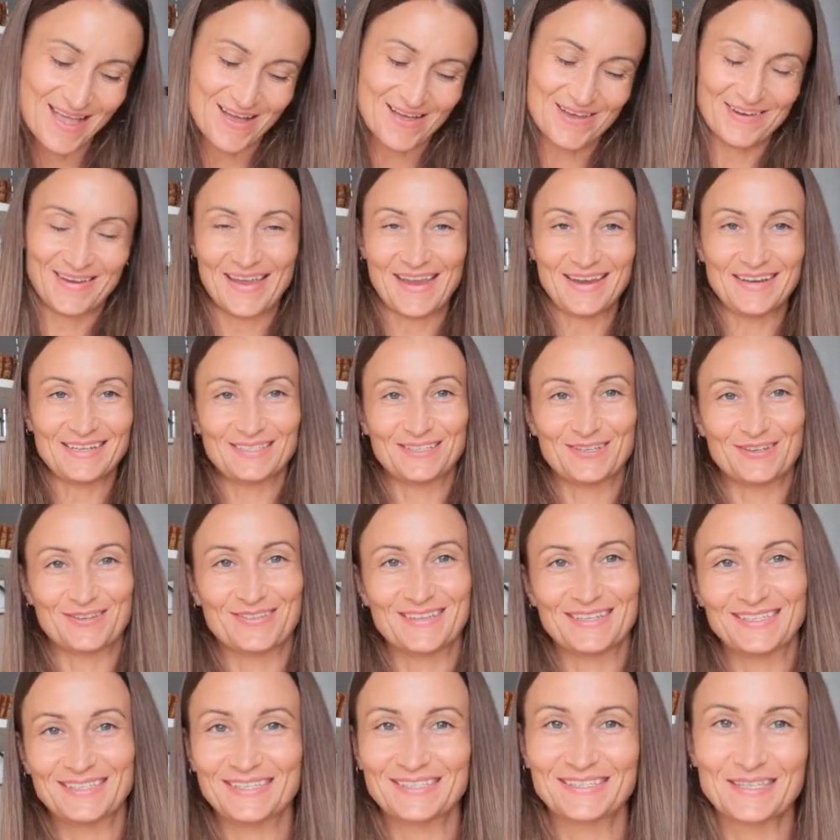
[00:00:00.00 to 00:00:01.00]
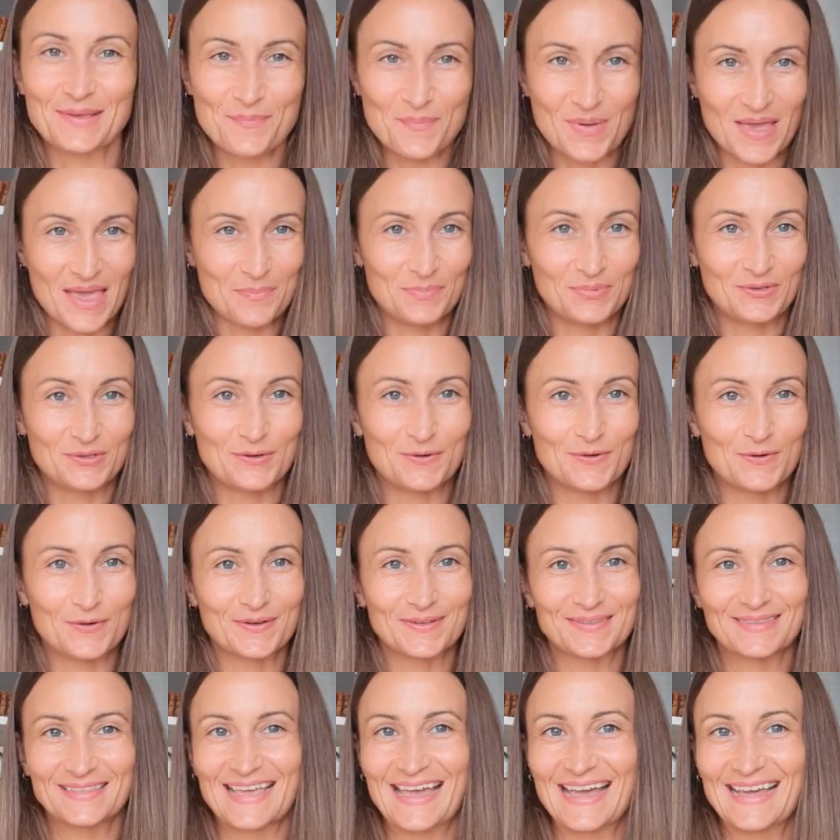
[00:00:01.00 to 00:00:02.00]
Okay, so this is the pep
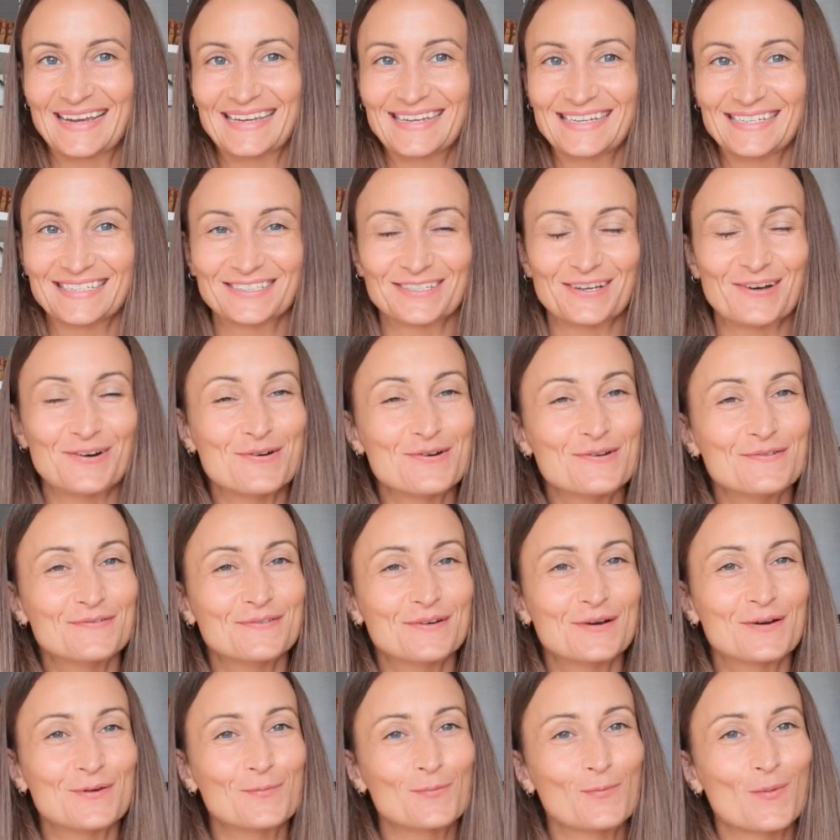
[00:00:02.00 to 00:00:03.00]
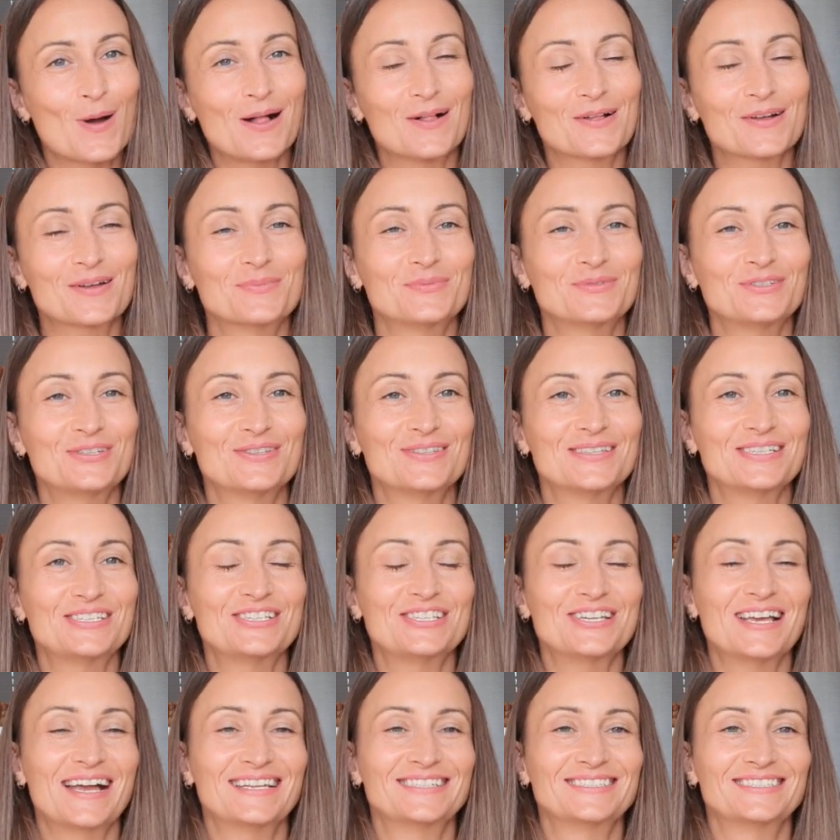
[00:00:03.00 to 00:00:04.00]
talk that is over. Welcome to this
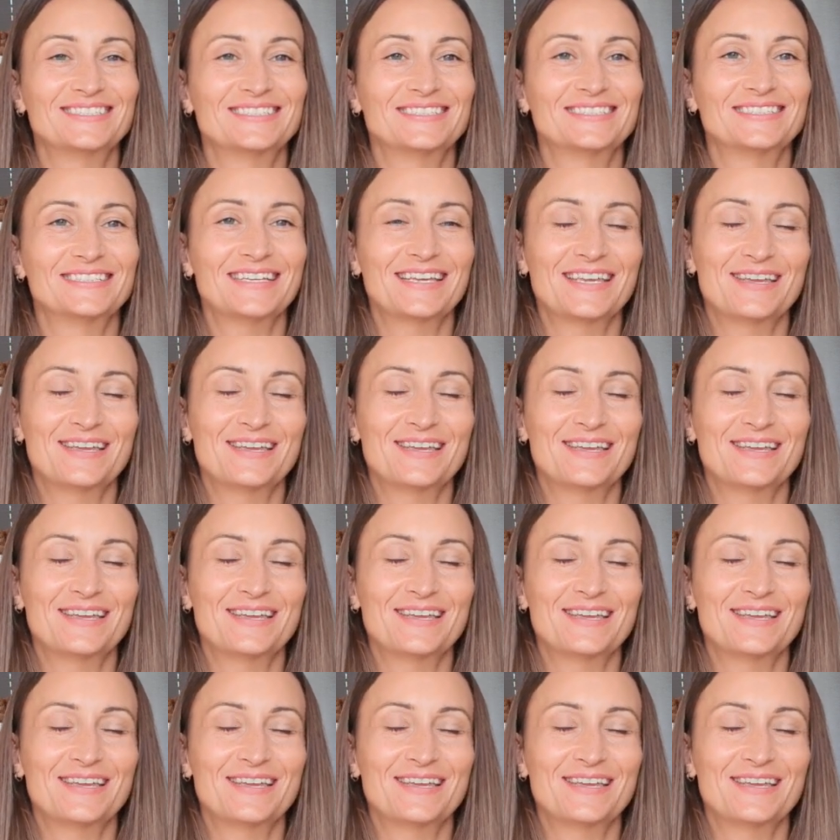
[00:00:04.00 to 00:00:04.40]
channel.